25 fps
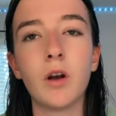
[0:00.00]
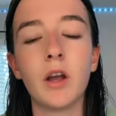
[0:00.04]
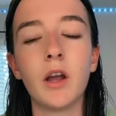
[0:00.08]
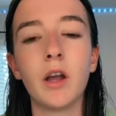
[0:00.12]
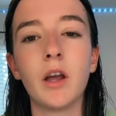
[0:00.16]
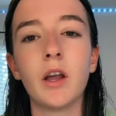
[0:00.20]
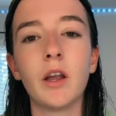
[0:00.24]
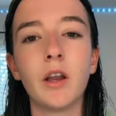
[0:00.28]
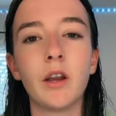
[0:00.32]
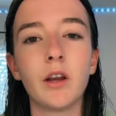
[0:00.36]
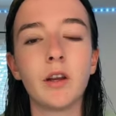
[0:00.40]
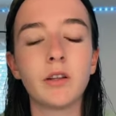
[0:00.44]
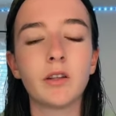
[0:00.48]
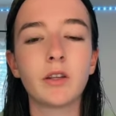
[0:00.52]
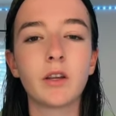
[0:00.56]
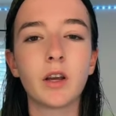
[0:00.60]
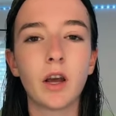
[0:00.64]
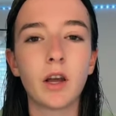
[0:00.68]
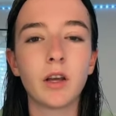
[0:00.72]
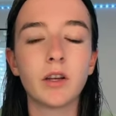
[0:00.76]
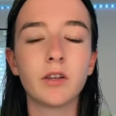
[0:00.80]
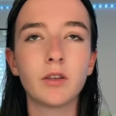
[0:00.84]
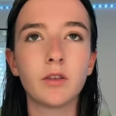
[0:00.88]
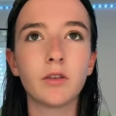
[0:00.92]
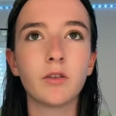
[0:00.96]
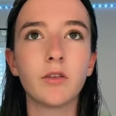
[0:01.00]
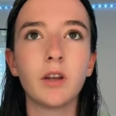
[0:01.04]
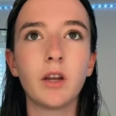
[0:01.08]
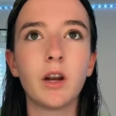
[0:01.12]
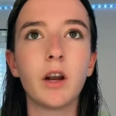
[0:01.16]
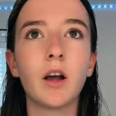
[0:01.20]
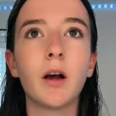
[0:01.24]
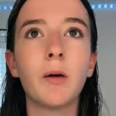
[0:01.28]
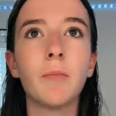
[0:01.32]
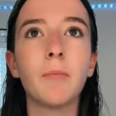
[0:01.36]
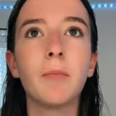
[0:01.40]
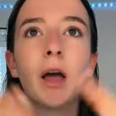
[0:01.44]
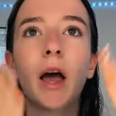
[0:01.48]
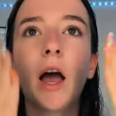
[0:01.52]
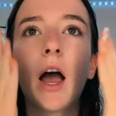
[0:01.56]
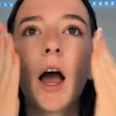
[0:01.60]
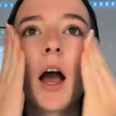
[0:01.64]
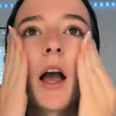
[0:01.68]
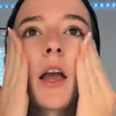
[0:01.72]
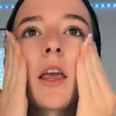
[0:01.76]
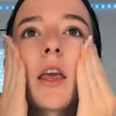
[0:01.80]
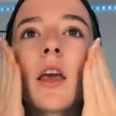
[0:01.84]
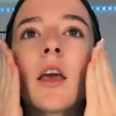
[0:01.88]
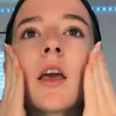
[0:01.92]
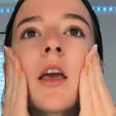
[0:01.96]
and I still need to
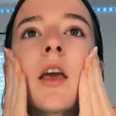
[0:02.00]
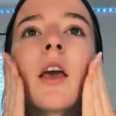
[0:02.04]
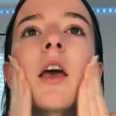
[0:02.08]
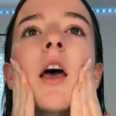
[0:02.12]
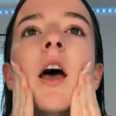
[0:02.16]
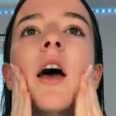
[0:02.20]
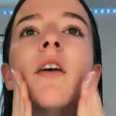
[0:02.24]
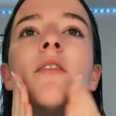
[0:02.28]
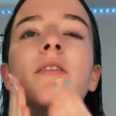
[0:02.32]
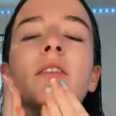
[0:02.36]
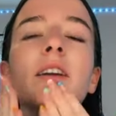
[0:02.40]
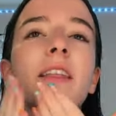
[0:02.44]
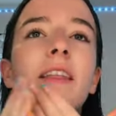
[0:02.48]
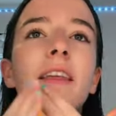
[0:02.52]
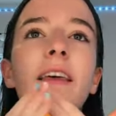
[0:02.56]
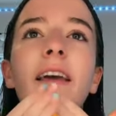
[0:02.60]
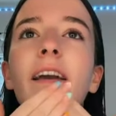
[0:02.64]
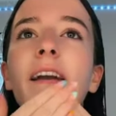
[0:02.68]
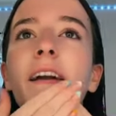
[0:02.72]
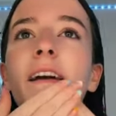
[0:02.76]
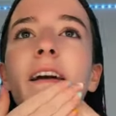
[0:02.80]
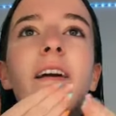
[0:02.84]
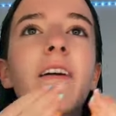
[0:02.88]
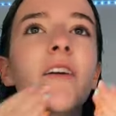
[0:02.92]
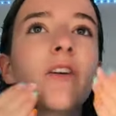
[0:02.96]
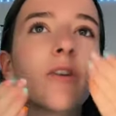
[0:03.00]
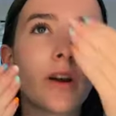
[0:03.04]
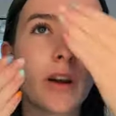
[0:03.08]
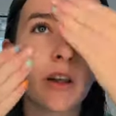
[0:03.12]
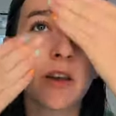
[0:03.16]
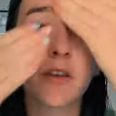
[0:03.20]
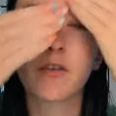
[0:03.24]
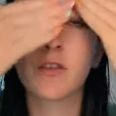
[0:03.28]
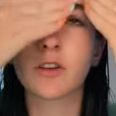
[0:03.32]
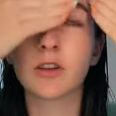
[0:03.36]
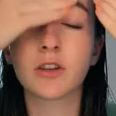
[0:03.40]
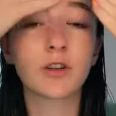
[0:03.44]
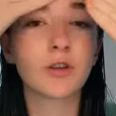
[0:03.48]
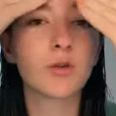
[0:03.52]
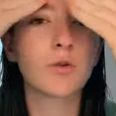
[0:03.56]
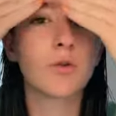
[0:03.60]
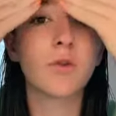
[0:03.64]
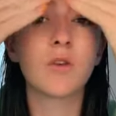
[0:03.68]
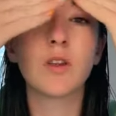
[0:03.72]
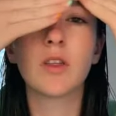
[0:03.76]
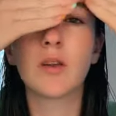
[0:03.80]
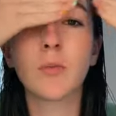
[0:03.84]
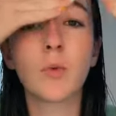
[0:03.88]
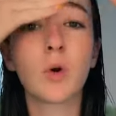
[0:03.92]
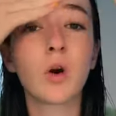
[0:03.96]
unpack and get everything ready for
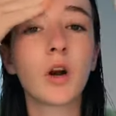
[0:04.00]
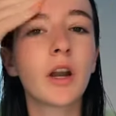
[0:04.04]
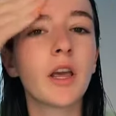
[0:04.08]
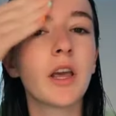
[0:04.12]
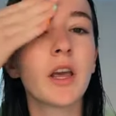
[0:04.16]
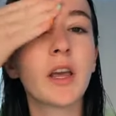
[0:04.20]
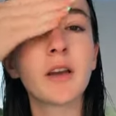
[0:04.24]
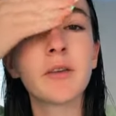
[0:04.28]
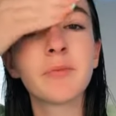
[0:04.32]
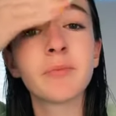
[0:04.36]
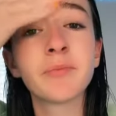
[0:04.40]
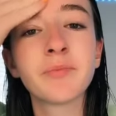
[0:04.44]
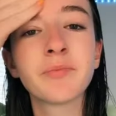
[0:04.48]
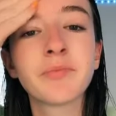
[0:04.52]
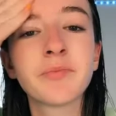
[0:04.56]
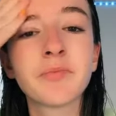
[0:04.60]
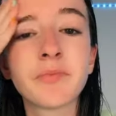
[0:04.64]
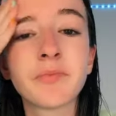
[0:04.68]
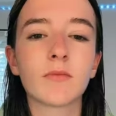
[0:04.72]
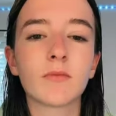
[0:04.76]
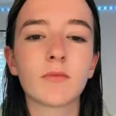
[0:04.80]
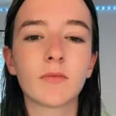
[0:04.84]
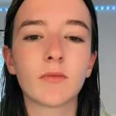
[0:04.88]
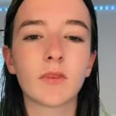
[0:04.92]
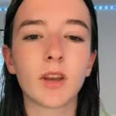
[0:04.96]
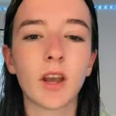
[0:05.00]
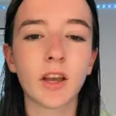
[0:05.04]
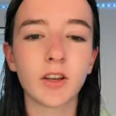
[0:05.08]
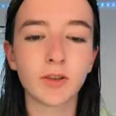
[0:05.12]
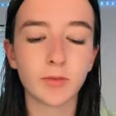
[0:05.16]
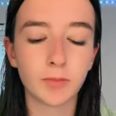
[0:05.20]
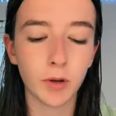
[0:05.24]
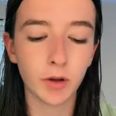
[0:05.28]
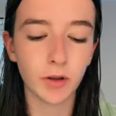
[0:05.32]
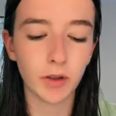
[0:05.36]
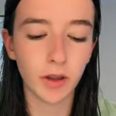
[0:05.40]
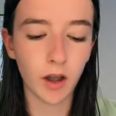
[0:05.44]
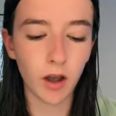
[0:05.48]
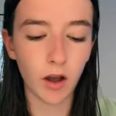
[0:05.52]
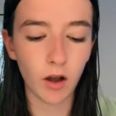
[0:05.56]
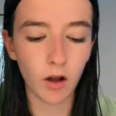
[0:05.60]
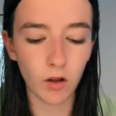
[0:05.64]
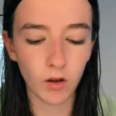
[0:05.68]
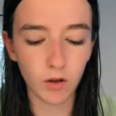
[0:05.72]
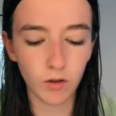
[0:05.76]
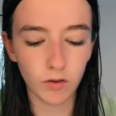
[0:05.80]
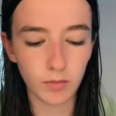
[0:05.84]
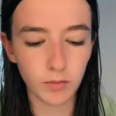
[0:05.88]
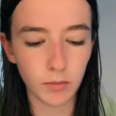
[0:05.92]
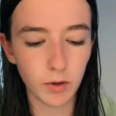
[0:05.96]
school in the morning. I spilt that
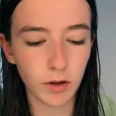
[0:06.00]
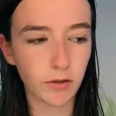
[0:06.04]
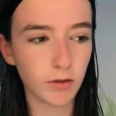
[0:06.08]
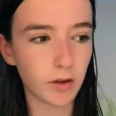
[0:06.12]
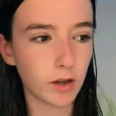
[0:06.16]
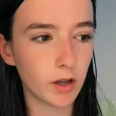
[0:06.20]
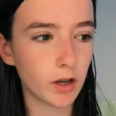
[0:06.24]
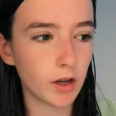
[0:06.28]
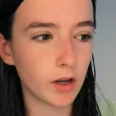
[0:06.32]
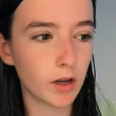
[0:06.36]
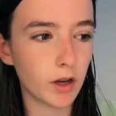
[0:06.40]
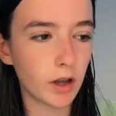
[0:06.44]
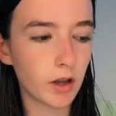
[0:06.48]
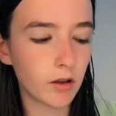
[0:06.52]
all over my vanity.